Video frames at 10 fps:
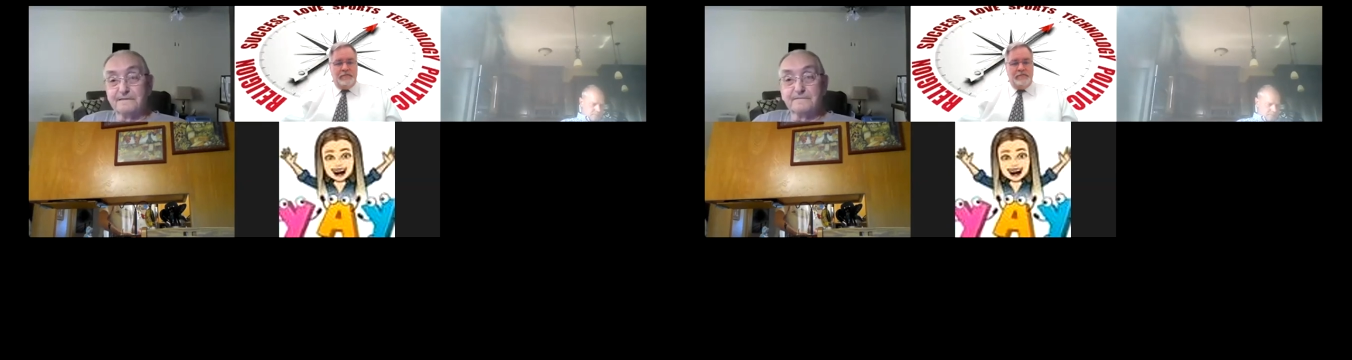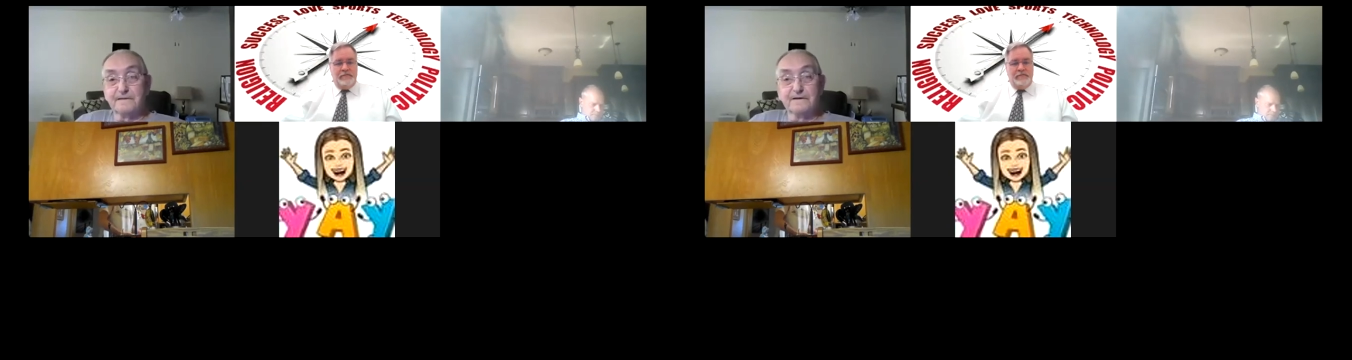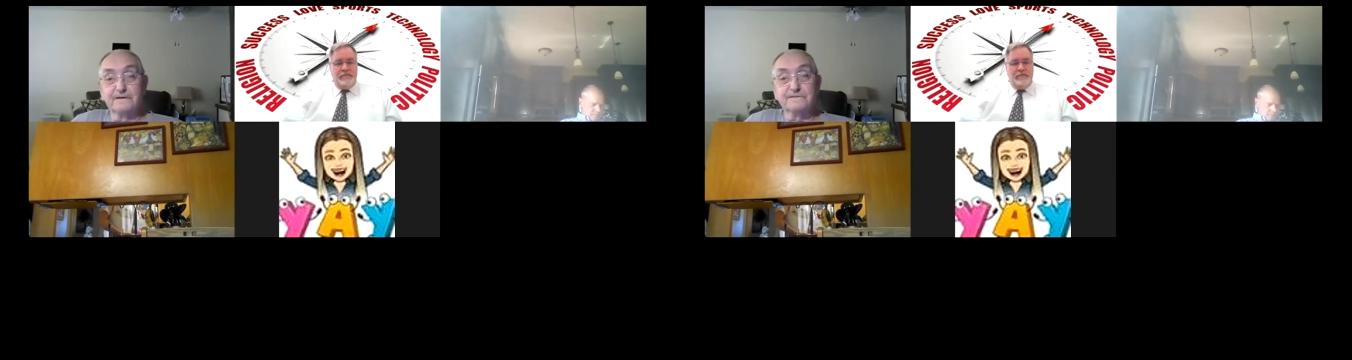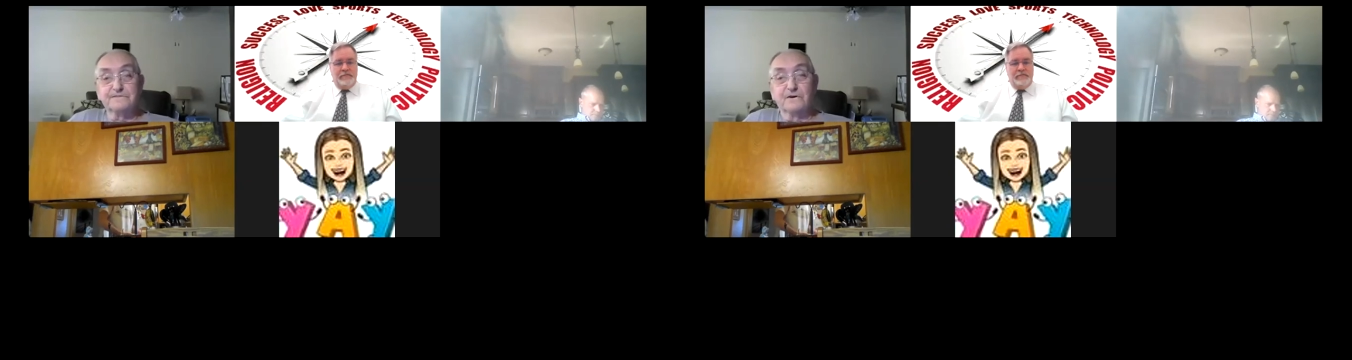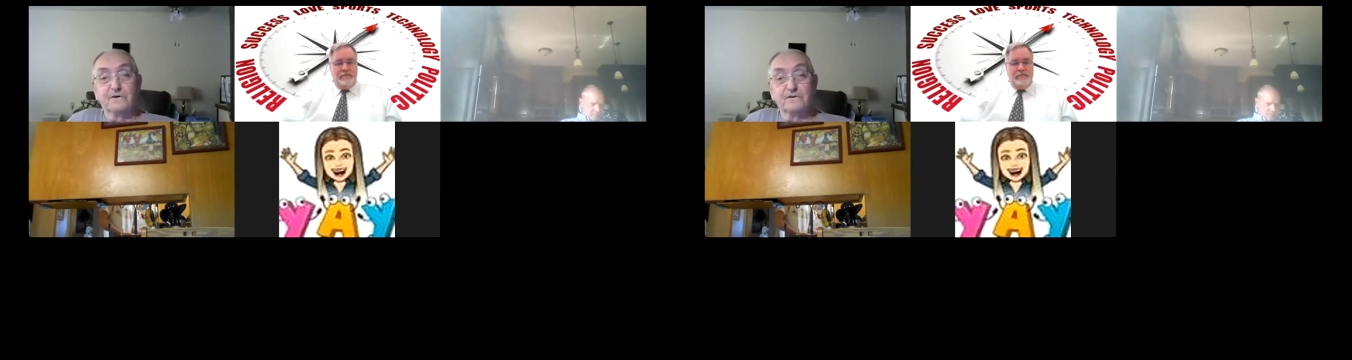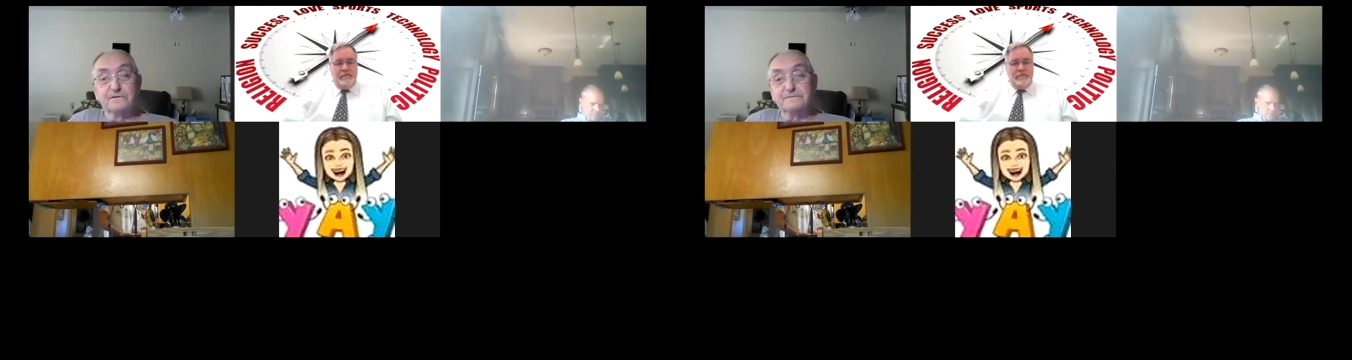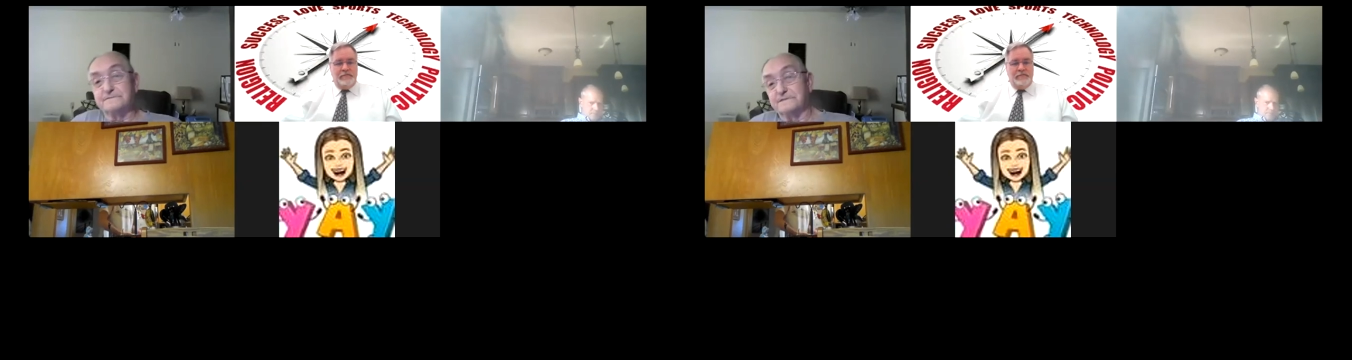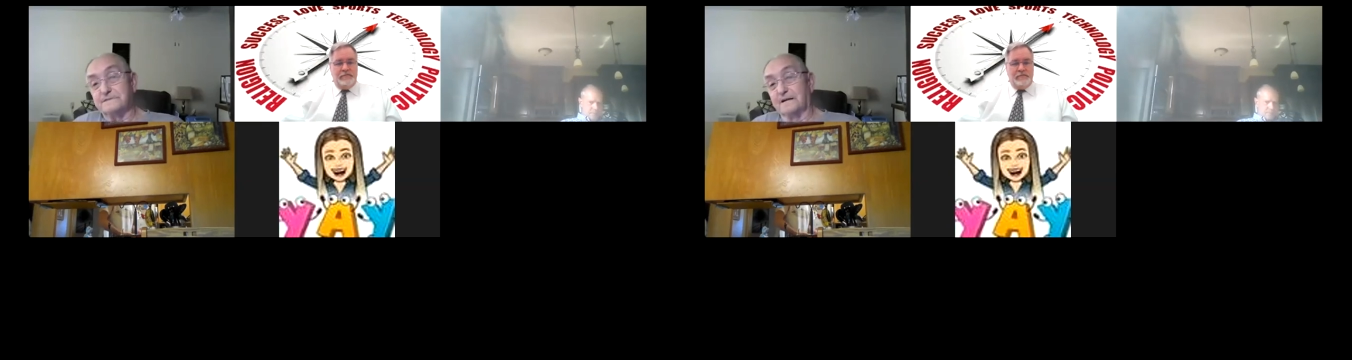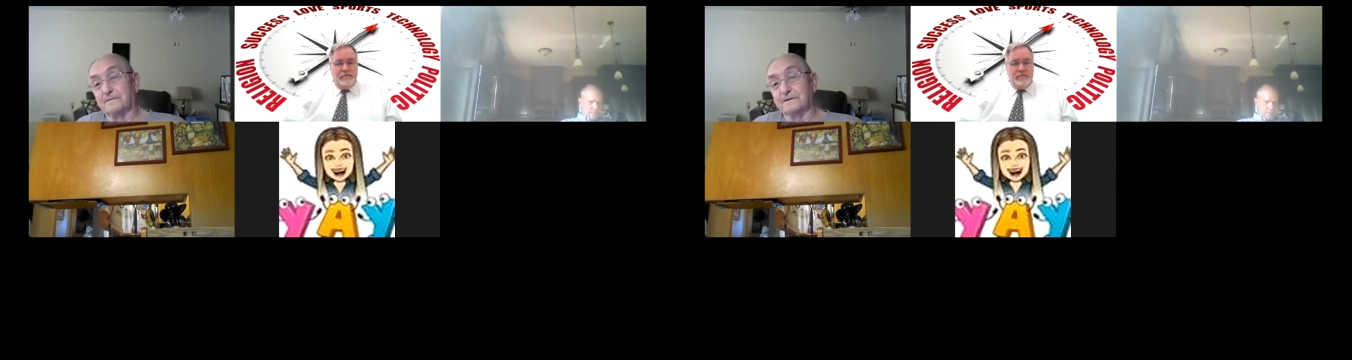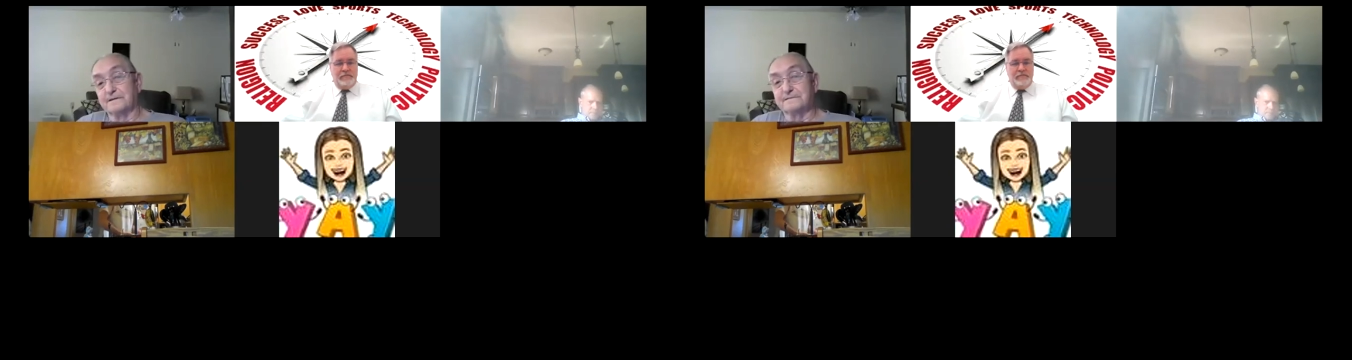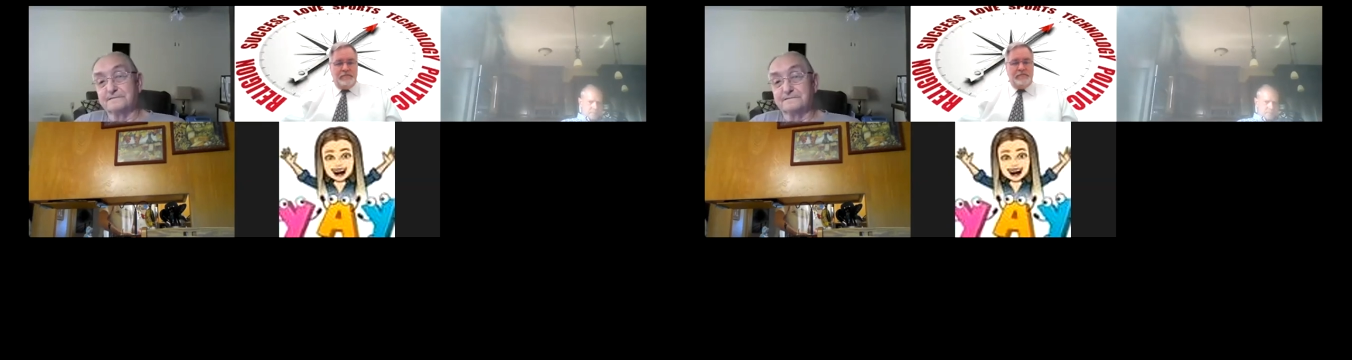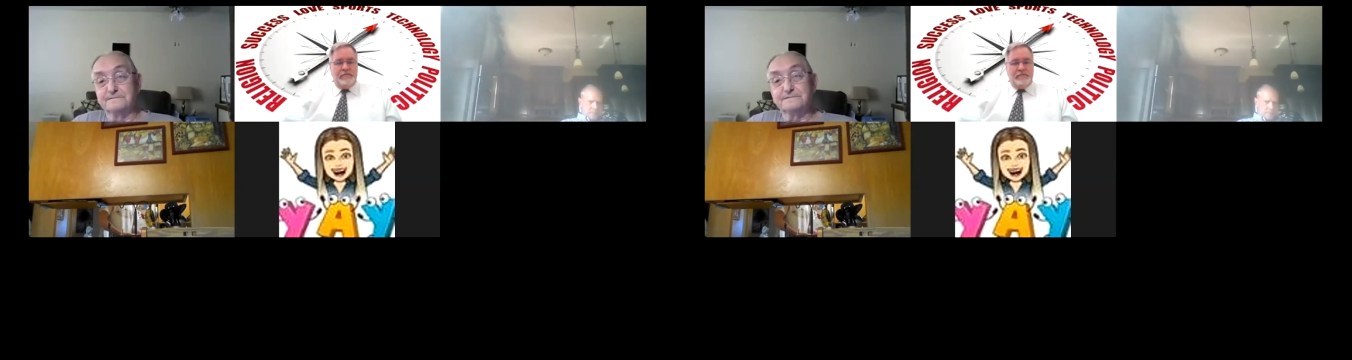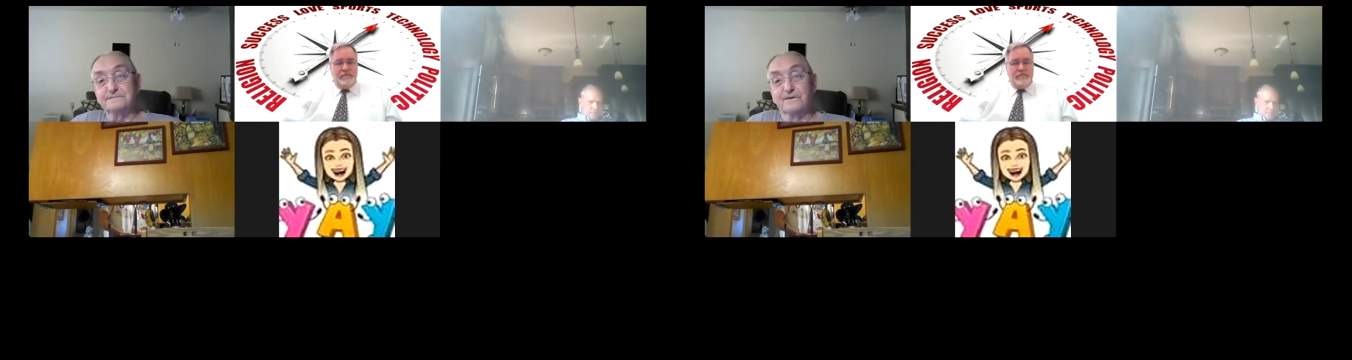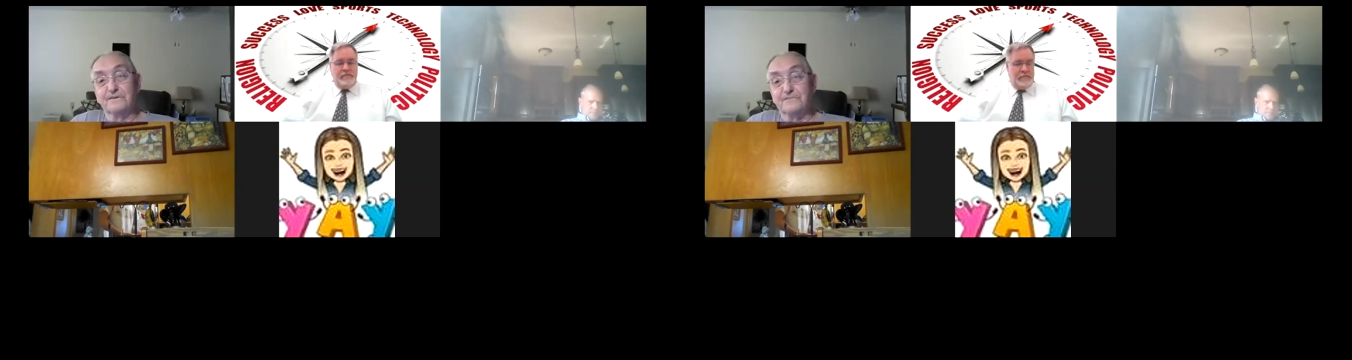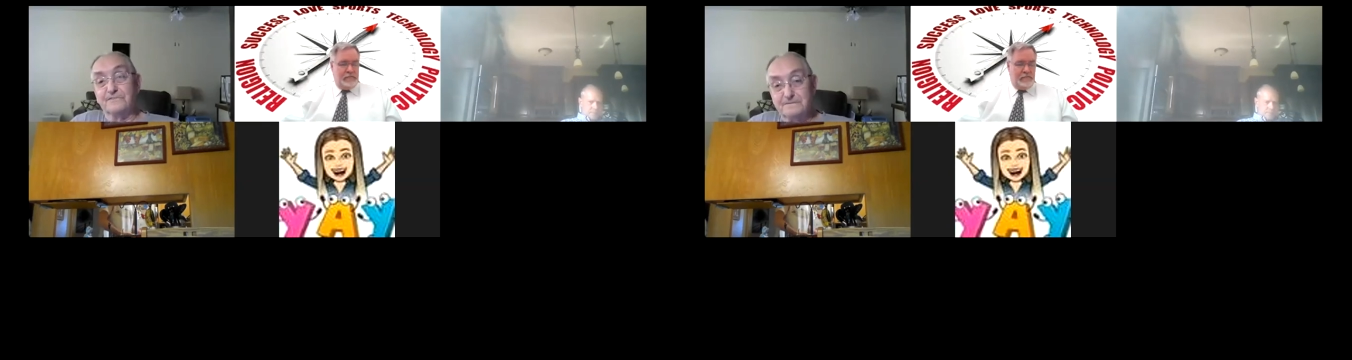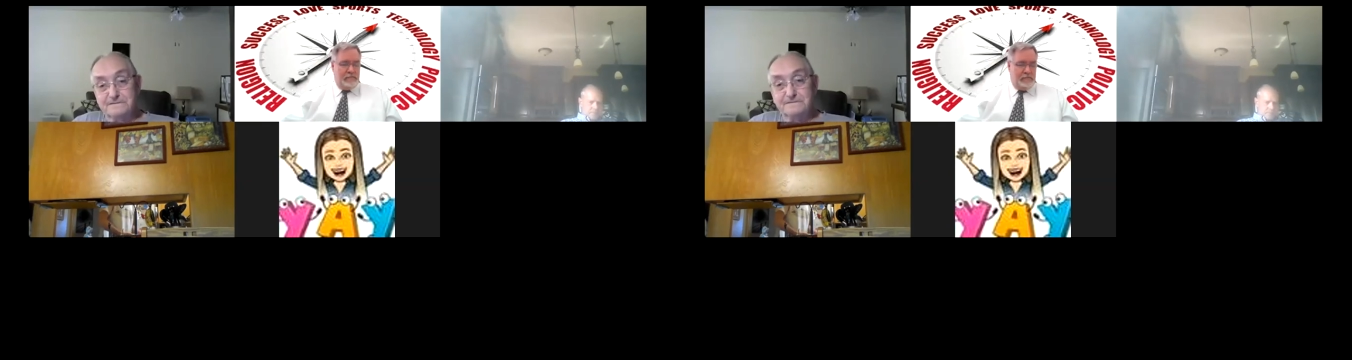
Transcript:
Speaker 1: You can console them, tell them to learn from it,